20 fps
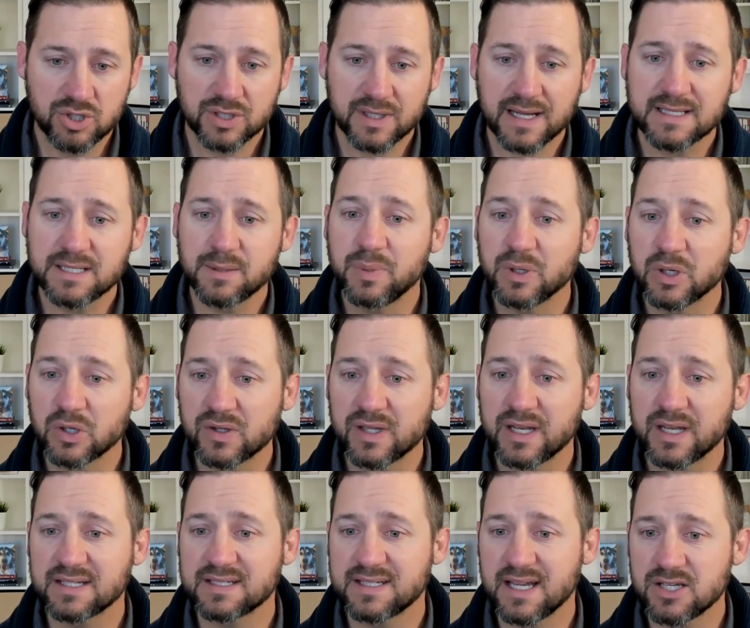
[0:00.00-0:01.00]
Would you like to
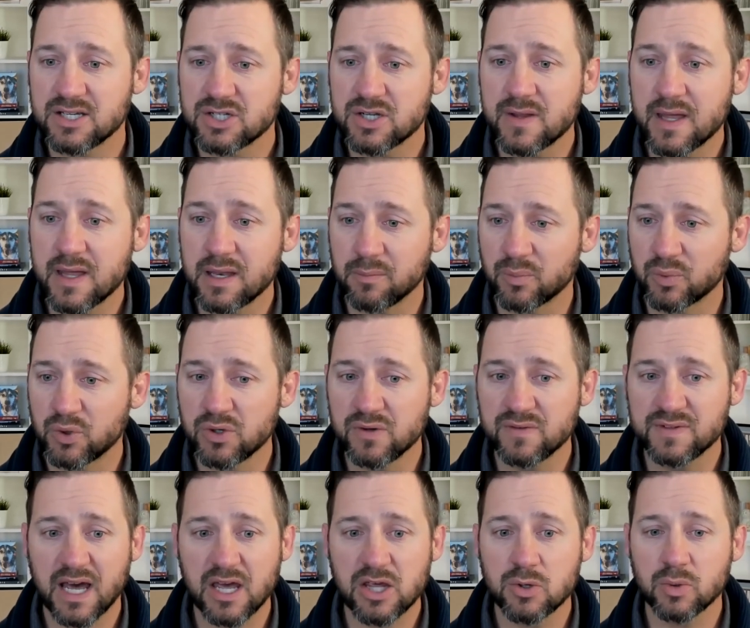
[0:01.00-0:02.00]
build an extension that
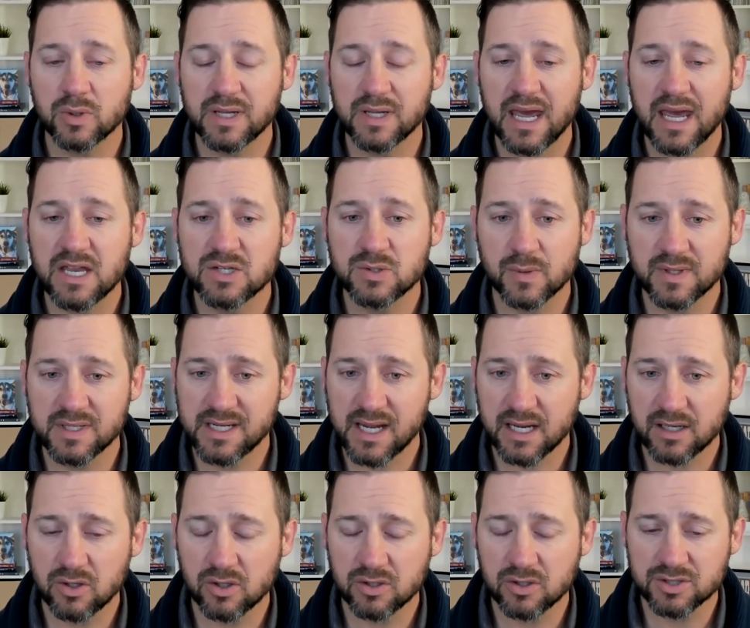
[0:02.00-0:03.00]
improves how you engage with the
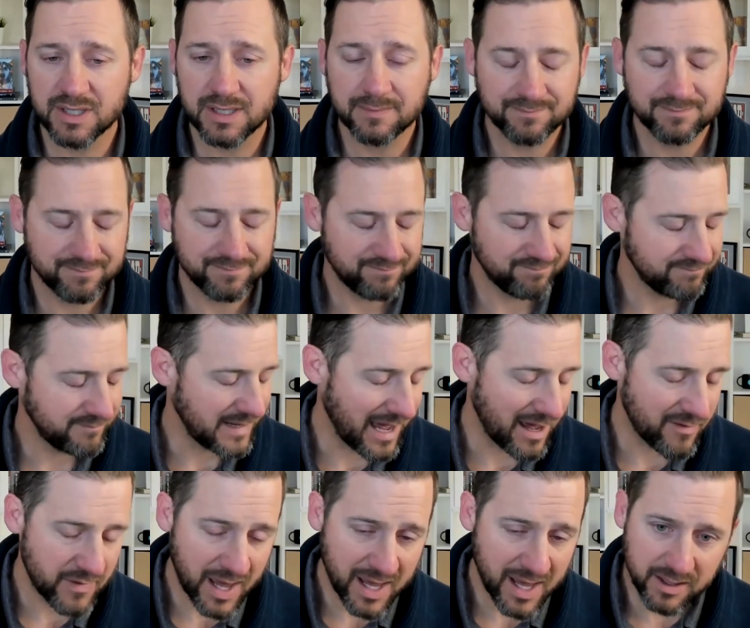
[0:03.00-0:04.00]
technology?
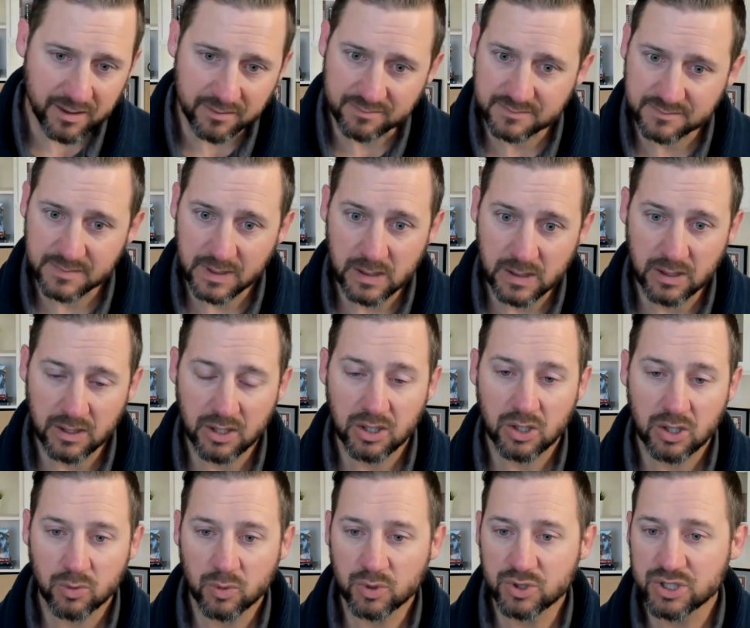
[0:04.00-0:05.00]
Have at it.
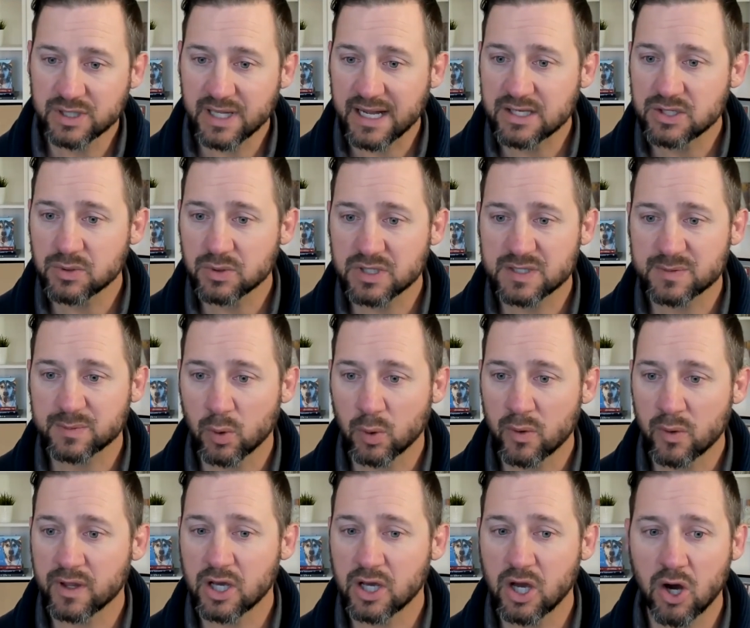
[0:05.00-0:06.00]
Would you like to
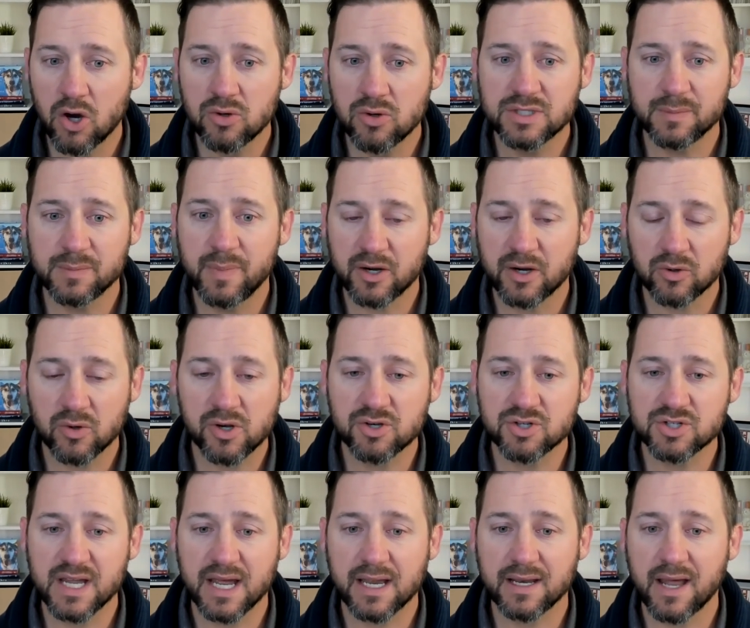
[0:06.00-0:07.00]
explore the code to better
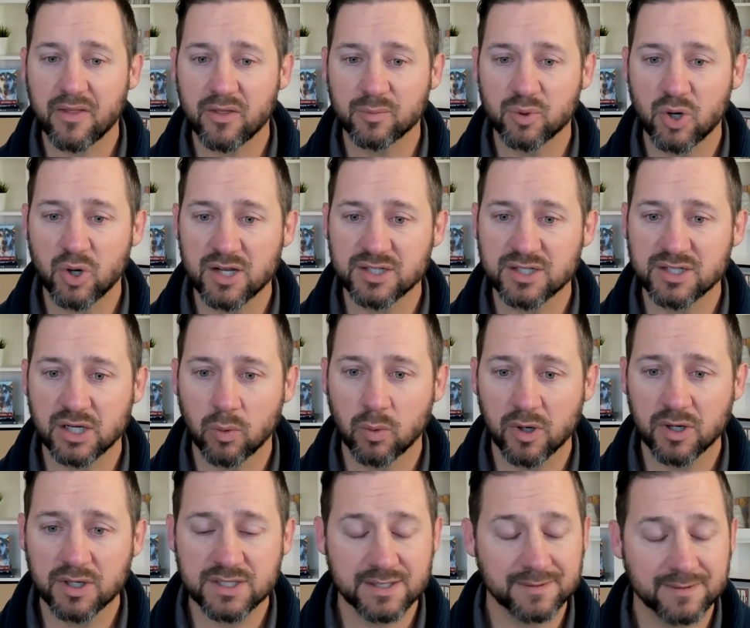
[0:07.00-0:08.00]
understand how the
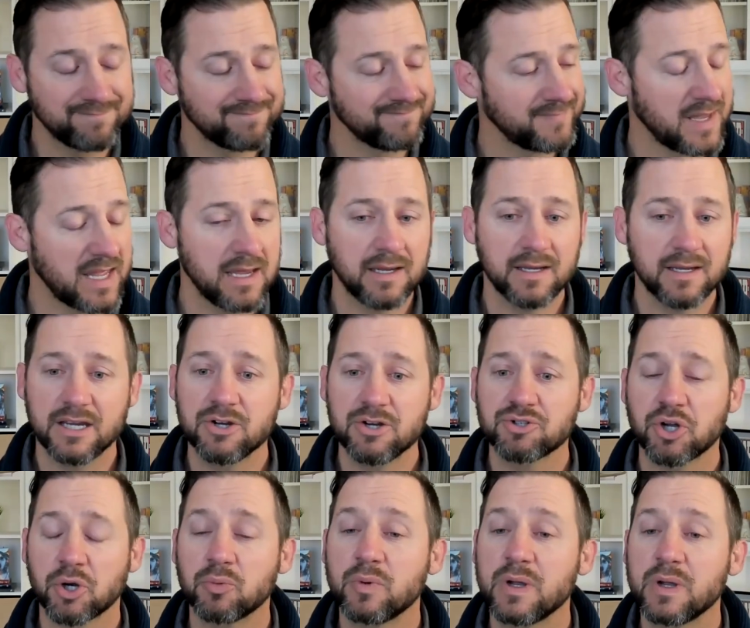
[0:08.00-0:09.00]
project works?
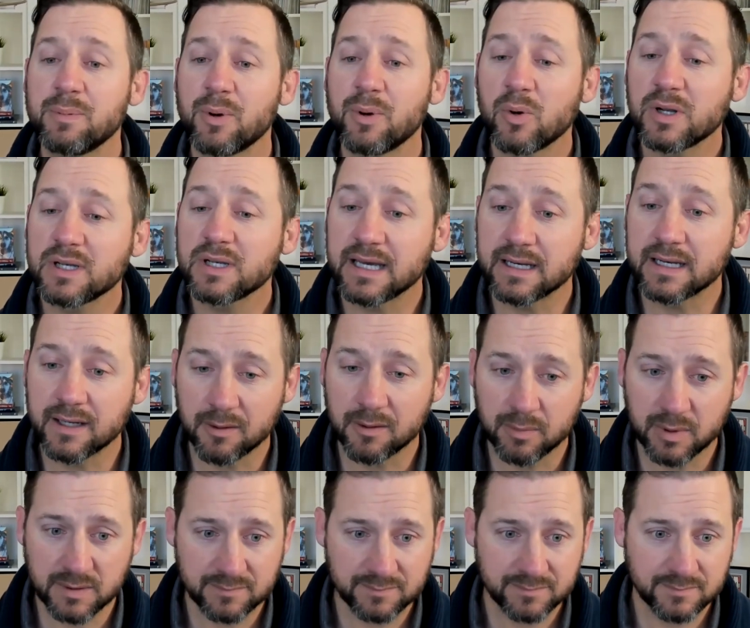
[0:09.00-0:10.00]
Here's our repo on
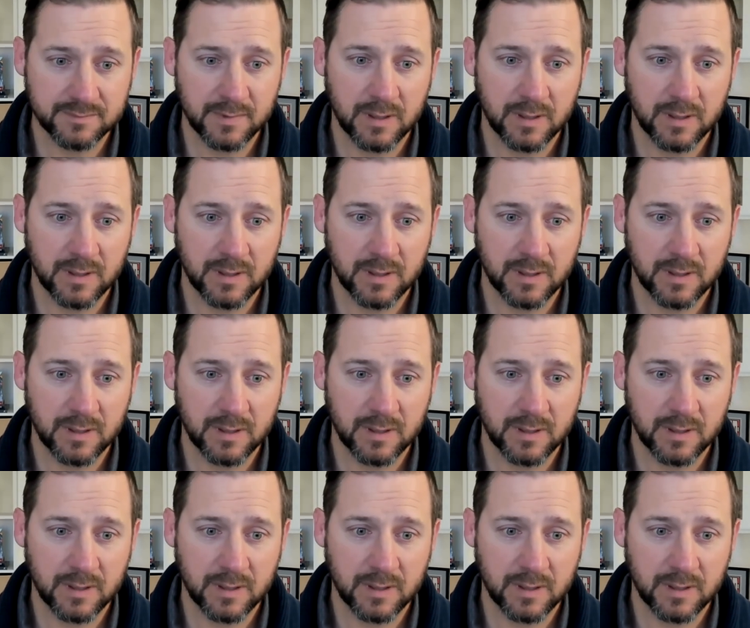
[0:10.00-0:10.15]
GitHub.